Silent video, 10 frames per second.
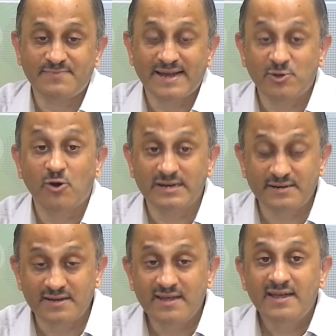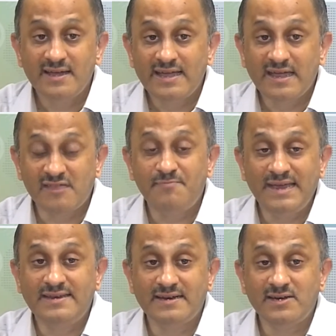But I thought it
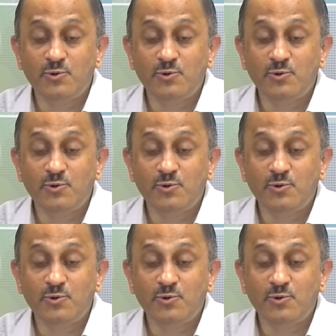expedient